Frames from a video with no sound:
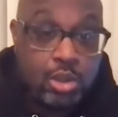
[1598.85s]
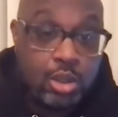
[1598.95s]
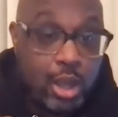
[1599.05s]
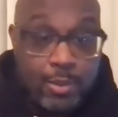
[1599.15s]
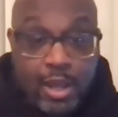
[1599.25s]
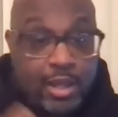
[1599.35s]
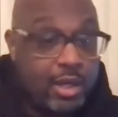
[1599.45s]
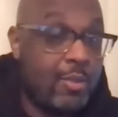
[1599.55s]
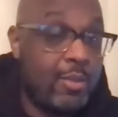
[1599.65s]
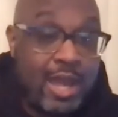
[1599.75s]
I'm not going
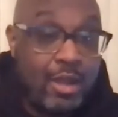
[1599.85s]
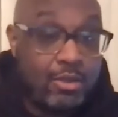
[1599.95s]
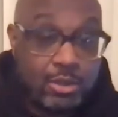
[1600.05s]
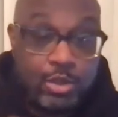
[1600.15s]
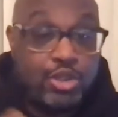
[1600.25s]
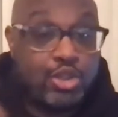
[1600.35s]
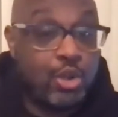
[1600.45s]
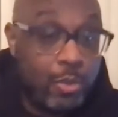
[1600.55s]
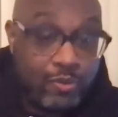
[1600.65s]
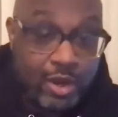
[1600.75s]
to come announce. I'm going to
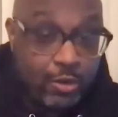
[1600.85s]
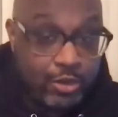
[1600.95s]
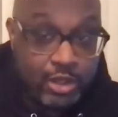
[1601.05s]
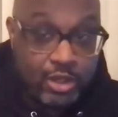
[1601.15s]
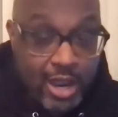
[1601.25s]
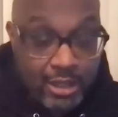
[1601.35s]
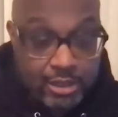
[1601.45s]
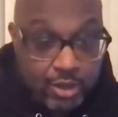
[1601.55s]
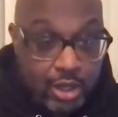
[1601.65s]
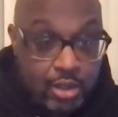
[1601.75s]
show up if I don't think you're
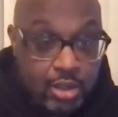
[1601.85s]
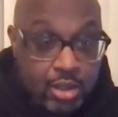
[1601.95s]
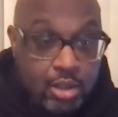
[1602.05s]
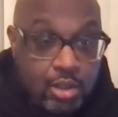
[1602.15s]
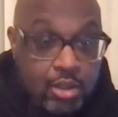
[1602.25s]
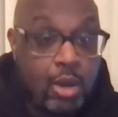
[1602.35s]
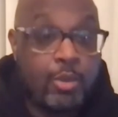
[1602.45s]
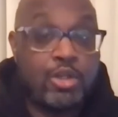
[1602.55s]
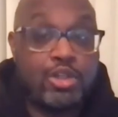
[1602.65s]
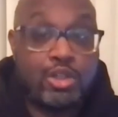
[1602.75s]
acting right. You know, I'm
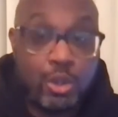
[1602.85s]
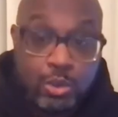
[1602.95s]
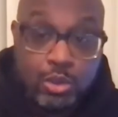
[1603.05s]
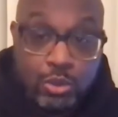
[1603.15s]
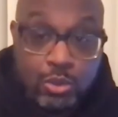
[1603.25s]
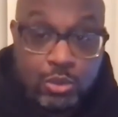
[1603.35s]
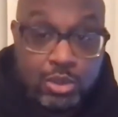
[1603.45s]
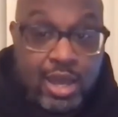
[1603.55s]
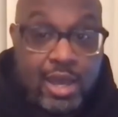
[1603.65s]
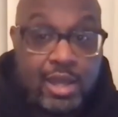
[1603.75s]
going to show you
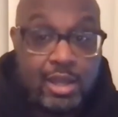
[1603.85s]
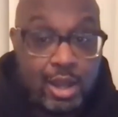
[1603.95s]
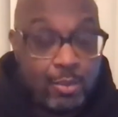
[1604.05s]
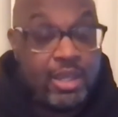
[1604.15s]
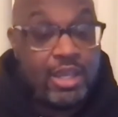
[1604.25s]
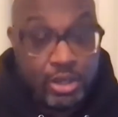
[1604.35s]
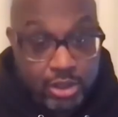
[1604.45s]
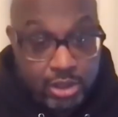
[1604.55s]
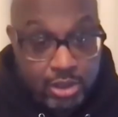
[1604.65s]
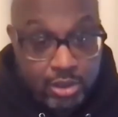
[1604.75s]
that I'm here.
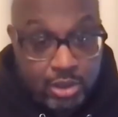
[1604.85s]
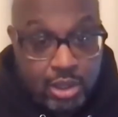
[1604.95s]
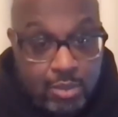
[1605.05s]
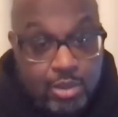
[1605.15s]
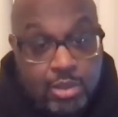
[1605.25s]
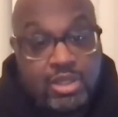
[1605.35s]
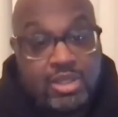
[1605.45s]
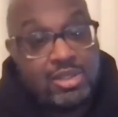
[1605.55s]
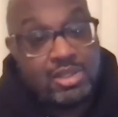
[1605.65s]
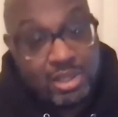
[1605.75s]
I'm going to be
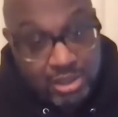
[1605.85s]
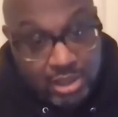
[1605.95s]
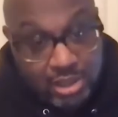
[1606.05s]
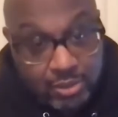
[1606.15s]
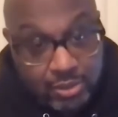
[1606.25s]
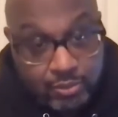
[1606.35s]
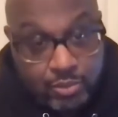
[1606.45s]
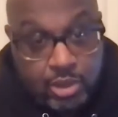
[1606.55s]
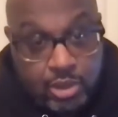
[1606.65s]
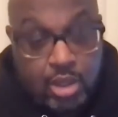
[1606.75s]
consistent.
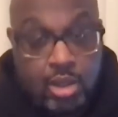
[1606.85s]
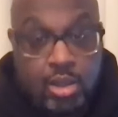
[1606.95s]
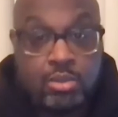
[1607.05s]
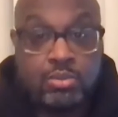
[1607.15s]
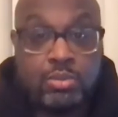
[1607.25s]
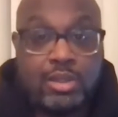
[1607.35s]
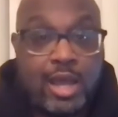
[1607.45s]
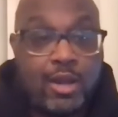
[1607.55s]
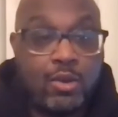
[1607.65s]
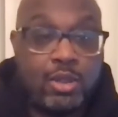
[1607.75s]
Um,
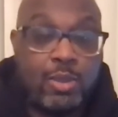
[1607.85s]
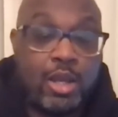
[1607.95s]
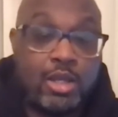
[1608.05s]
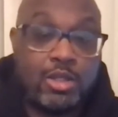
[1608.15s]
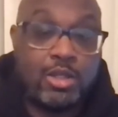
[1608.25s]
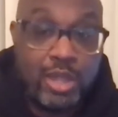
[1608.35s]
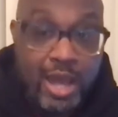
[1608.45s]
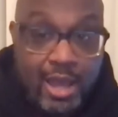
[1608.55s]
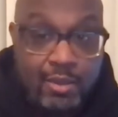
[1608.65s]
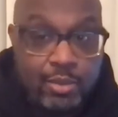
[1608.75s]
not only am I going to do
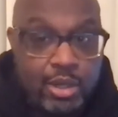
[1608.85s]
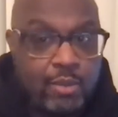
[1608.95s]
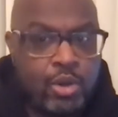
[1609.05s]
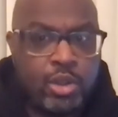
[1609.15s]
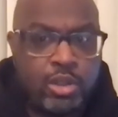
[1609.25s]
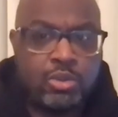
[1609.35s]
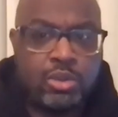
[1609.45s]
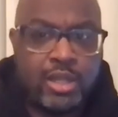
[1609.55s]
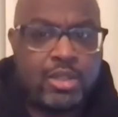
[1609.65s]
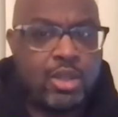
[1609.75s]
that, but I'm going to
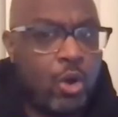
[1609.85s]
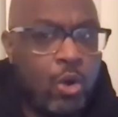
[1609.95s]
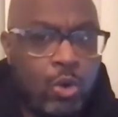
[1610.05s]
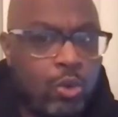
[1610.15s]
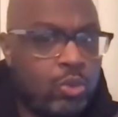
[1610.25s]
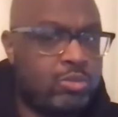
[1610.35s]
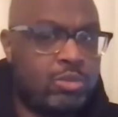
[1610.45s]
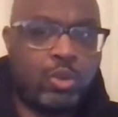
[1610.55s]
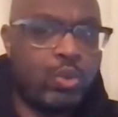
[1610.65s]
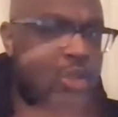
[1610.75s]
let the whole
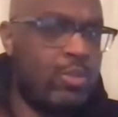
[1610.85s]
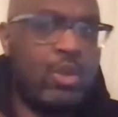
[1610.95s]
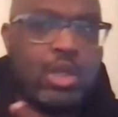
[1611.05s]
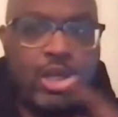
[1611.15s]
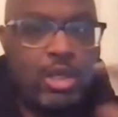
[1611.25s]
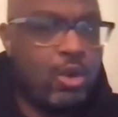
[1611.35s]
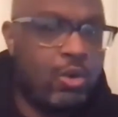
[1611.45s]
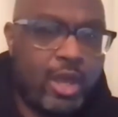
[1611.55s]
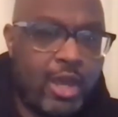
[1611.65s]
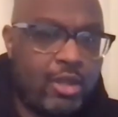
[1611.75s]
school community
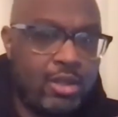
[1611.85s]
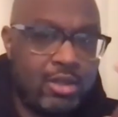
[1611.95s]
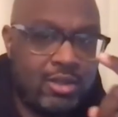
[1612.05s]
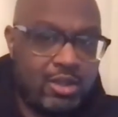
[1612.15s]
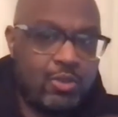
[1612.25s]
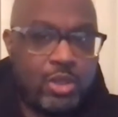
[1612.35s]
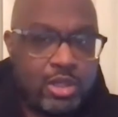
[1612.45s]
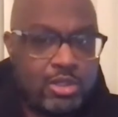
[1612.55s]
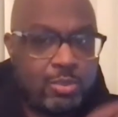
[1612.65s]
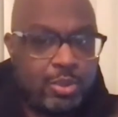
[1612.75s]
know that this one
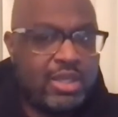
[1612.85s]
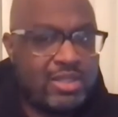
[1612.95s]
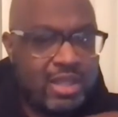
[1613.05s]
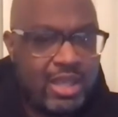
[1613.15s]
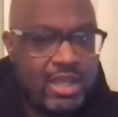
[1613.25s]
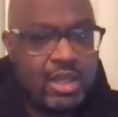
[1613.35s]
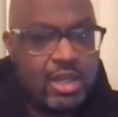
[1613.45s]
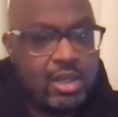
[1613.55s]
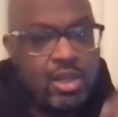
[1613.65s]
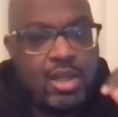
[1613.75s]
is a PSA kid.